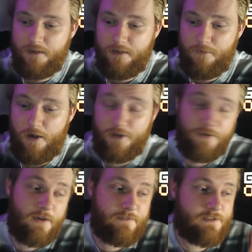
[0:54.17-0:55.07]
I do have a
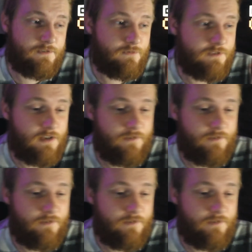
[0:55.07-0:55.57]
Discord server.